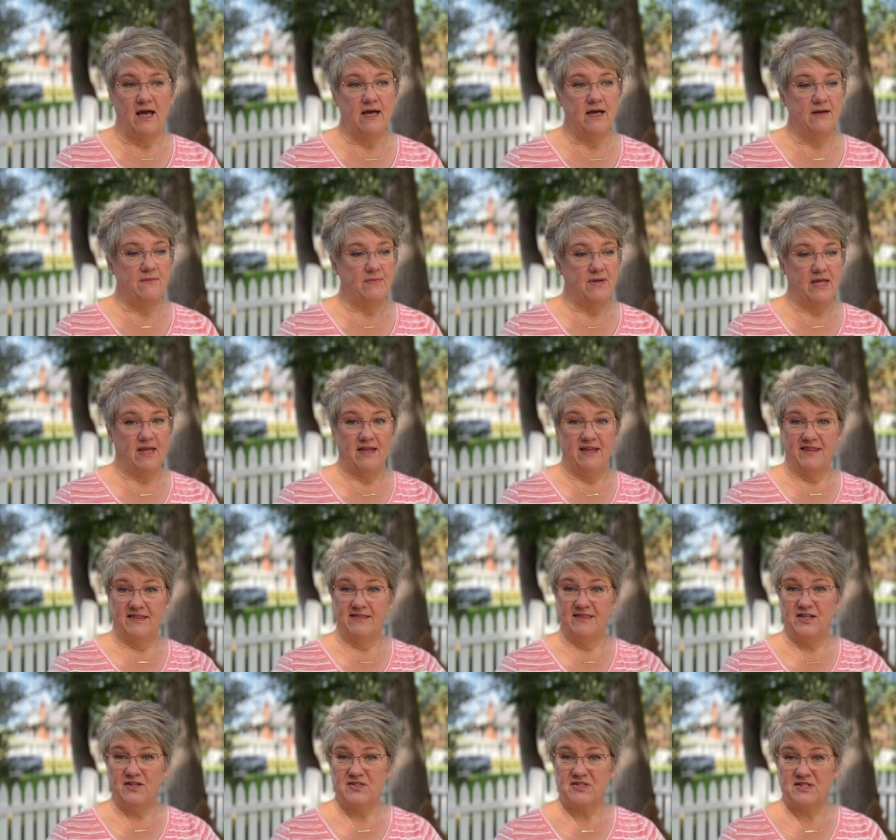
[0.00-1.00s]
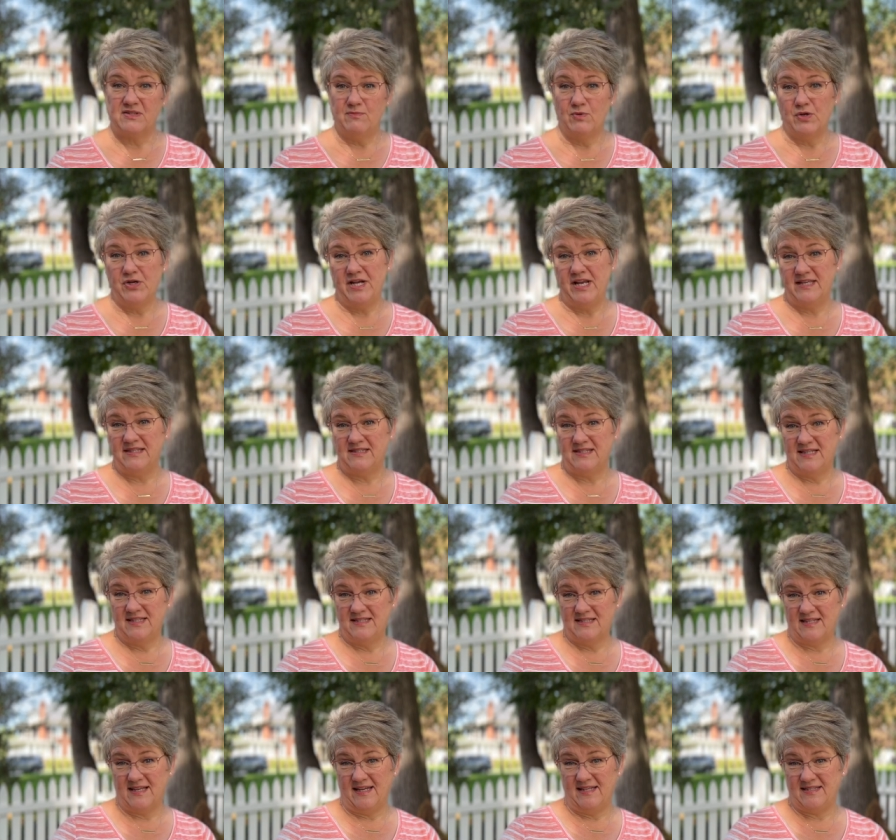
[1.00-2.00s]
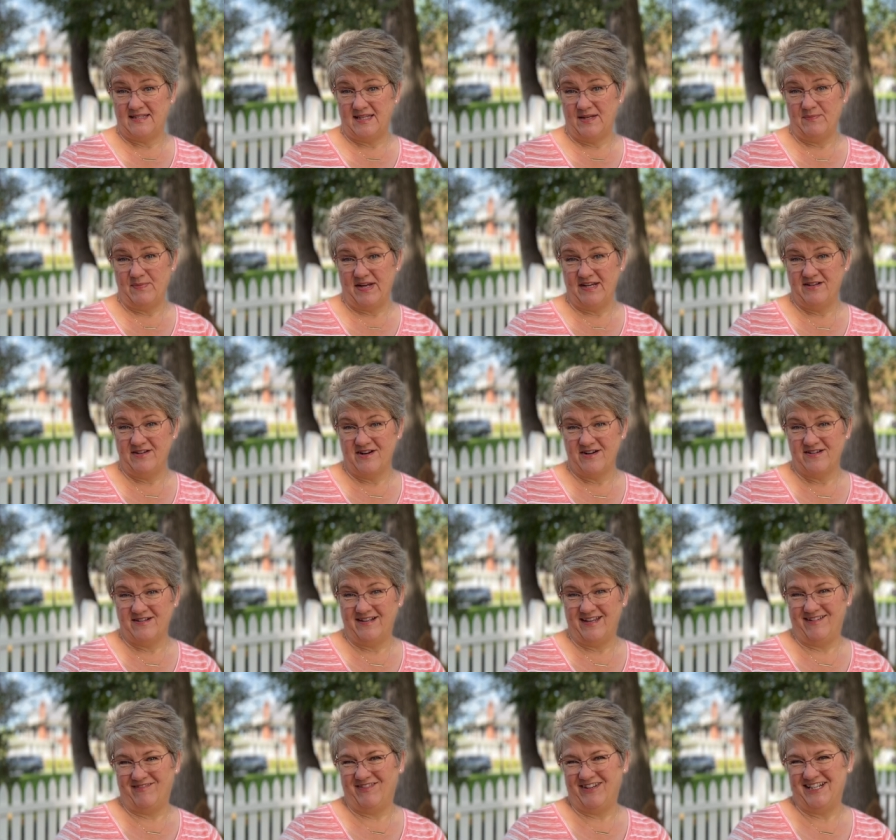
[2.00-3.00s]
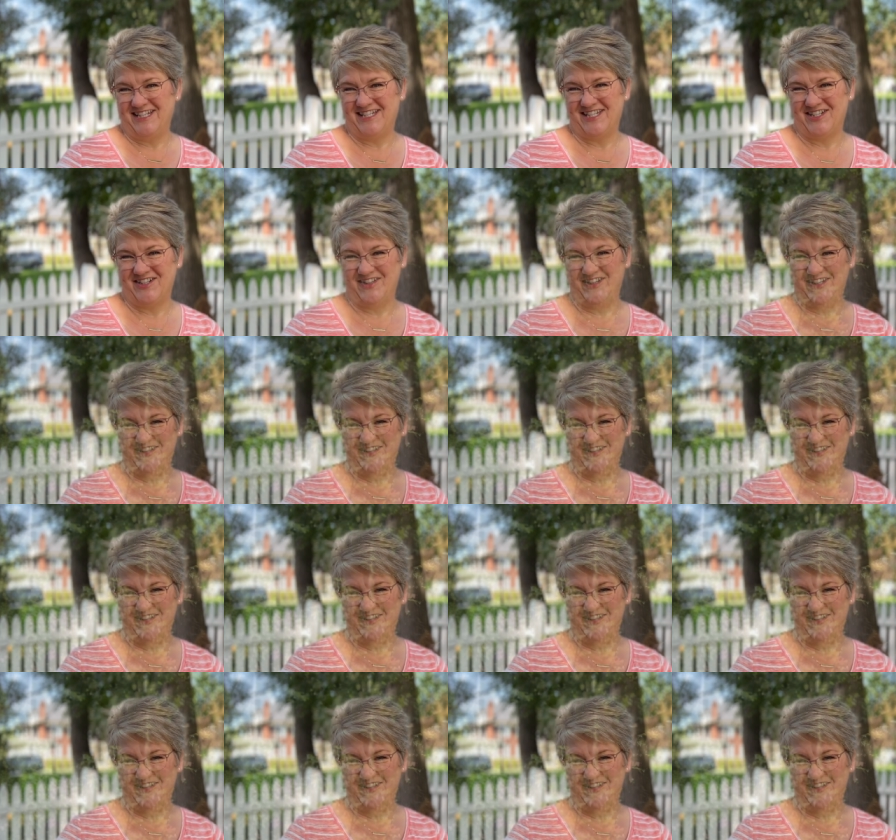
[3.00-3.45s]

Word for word: Um, there's some more nesting sites in my garden I want to show